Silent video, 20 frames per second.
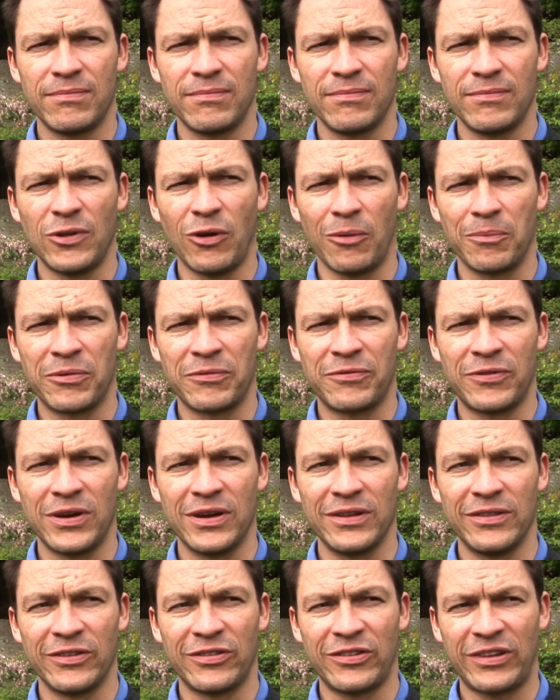not
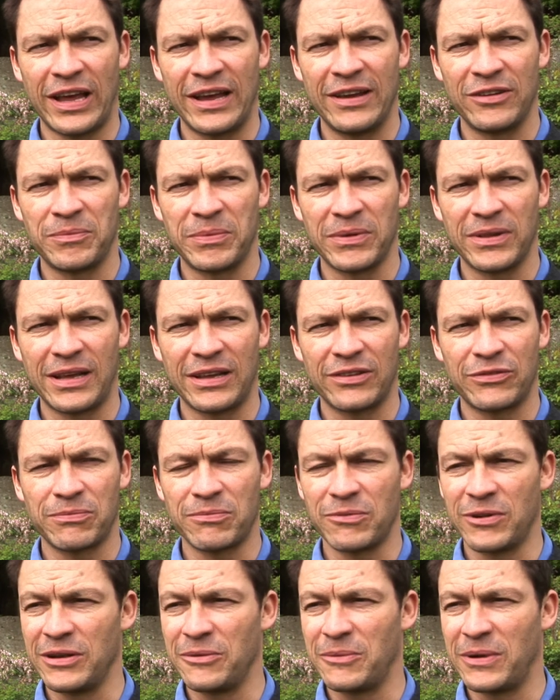preferred the stage, but that's
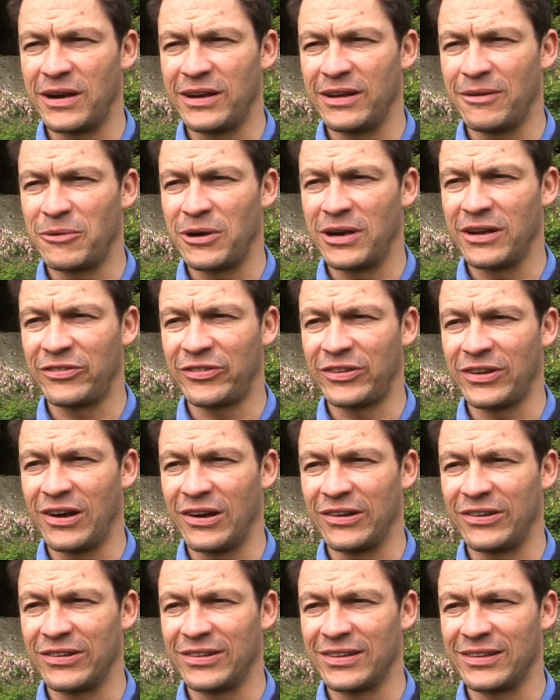really where where I
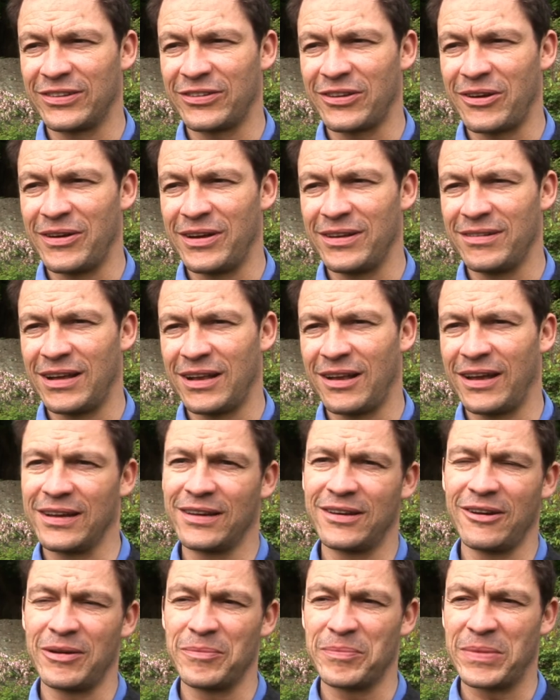started, and so I, I like
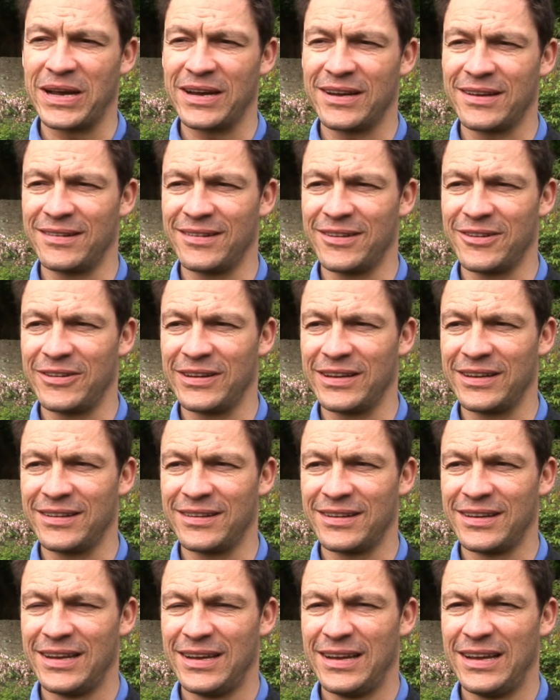going back and doing it.
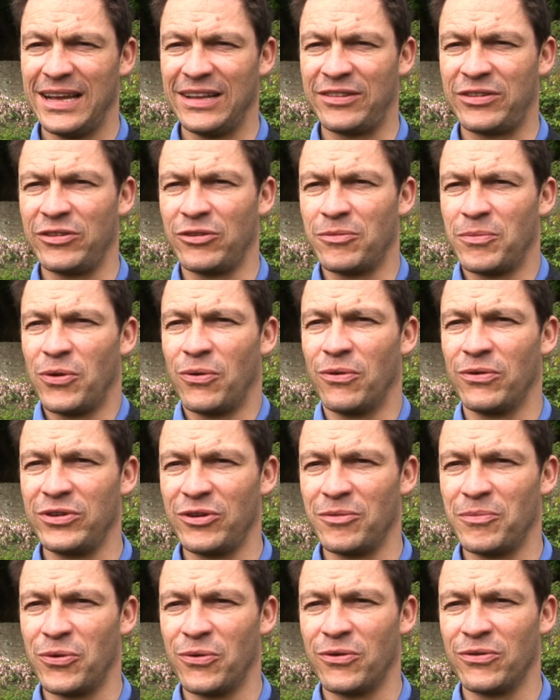It's you're more
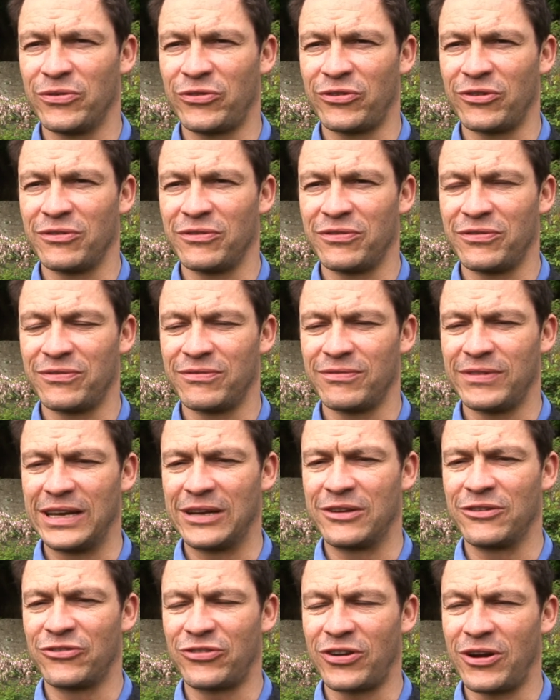you're more sort of in
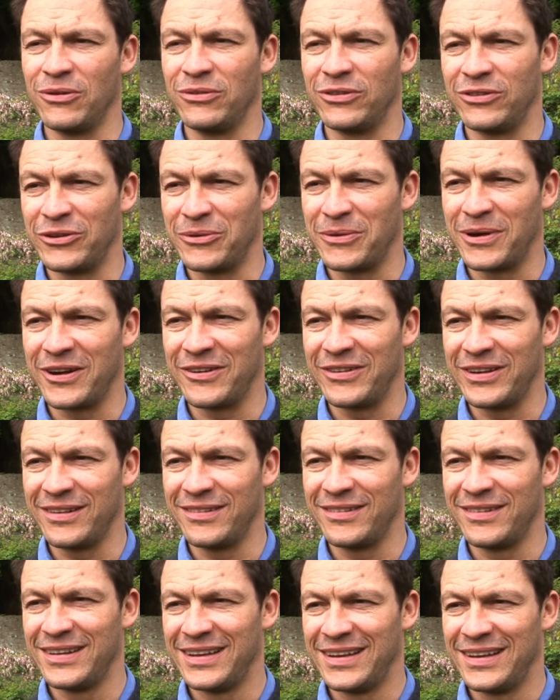control than you are
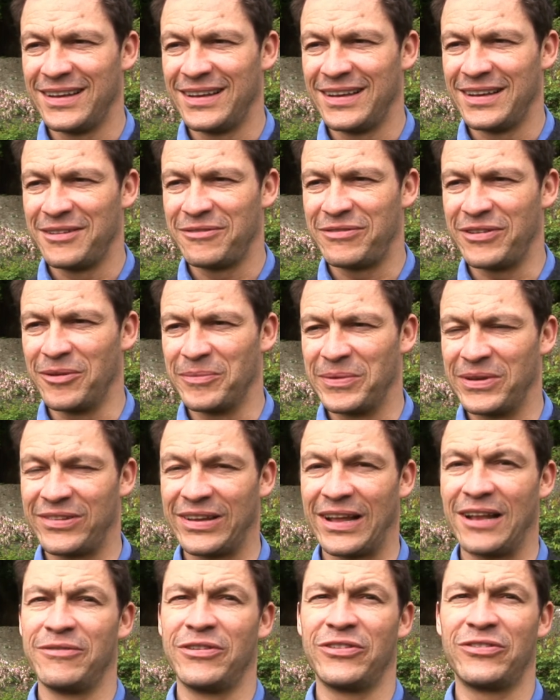in film and
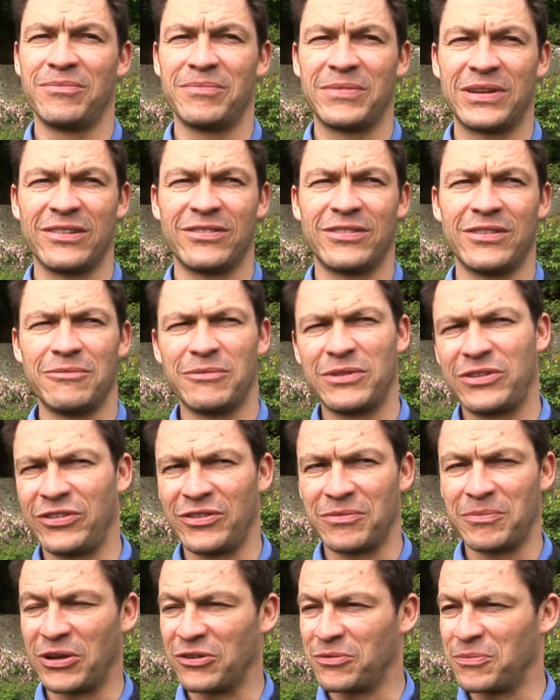television because it, which
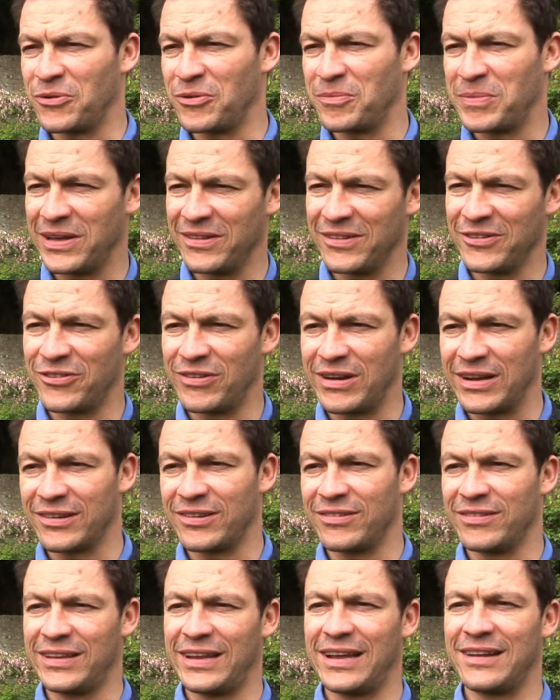is much more about the director
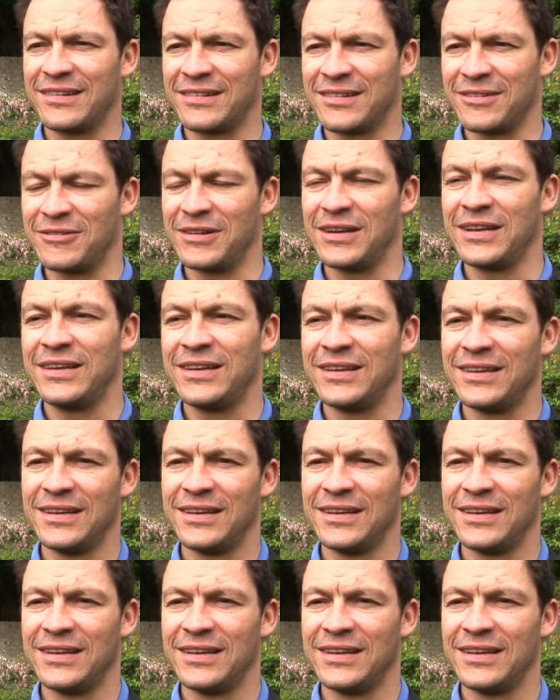and the editor really.